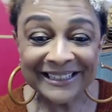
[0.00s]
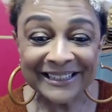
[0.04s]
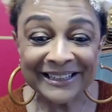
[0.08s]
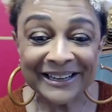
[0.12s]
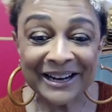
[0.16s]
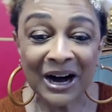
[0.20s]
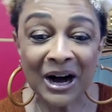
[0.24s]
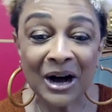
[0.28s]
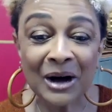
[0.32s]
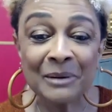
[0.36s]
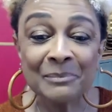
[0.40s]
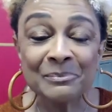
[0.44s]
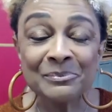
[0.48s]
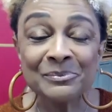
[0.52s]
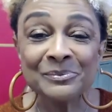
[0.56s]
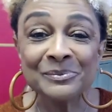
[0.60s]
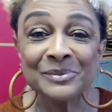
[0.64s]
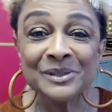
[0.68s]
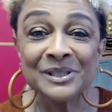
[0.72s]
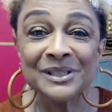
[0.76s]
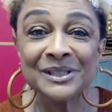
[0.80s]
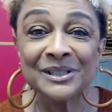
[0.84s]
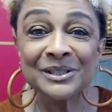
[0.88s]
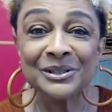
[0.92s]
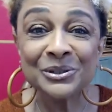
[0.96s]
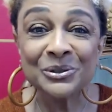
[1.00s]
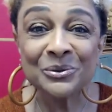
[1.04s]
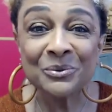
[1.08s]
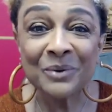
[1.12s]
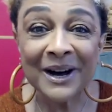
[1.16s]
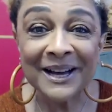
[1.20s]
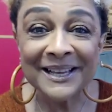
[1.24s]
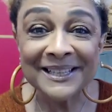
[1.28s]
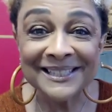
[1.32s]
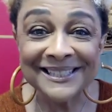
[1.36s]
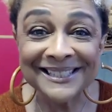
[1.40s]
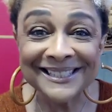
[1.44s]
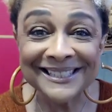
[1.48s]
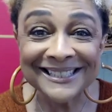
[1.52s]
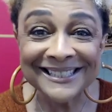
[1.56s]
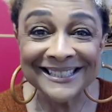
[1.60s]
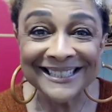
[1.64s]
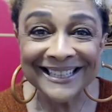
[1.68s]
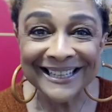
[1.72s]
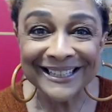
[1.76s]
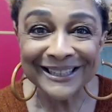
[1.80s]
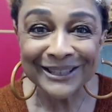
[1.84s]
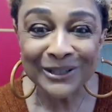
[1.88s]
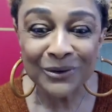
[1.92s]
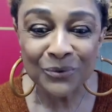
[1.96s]
comes to us
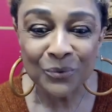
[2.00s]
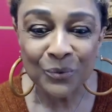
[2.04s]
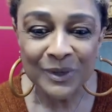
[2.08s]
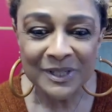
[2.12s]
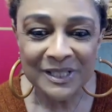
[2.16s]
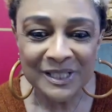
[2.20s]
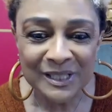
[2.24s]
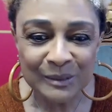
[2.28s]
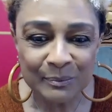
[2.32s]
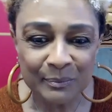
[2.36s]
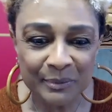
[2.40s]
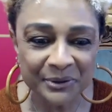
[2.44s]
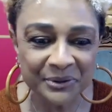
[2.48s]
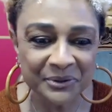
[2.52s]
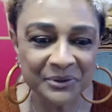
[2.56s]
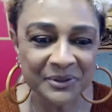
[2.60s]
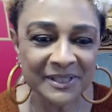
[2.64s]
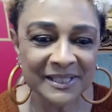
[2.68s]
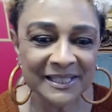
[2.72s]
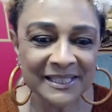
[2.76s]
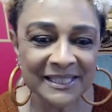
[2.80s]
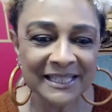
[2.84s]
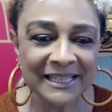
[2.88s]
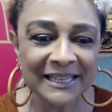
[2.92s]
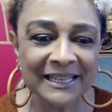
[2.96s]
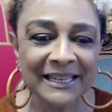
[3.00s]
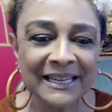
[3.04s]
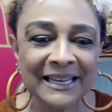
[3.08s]
in the whispers.